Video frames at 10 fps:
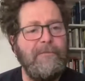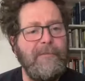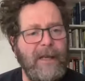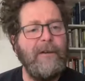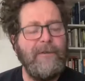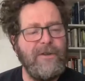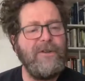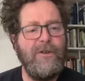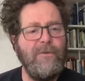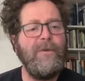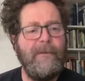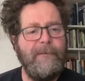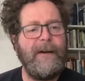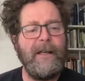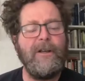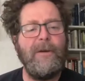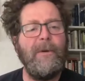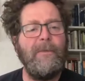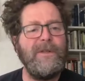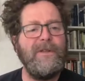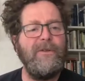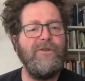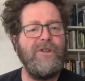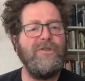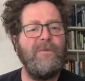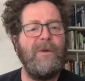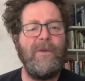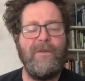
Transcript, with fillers: many of us do find come up with solutions when